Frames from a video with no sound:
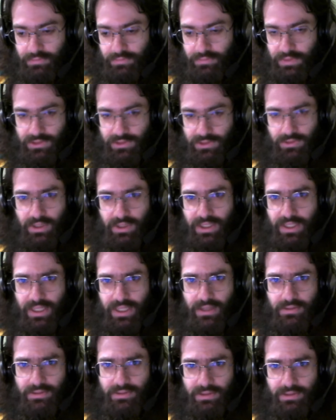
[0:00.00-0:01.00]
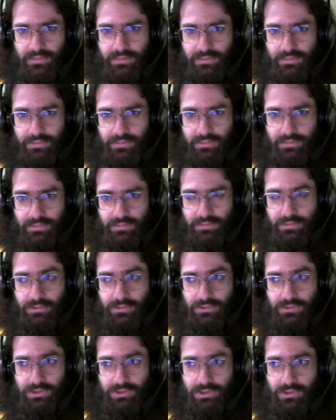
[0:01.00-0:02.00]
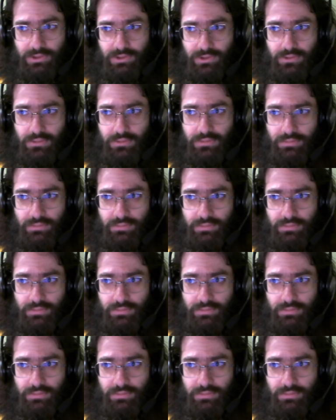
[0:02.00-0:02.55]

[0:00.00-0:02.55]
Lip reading: Is there anything else? Or is there just two?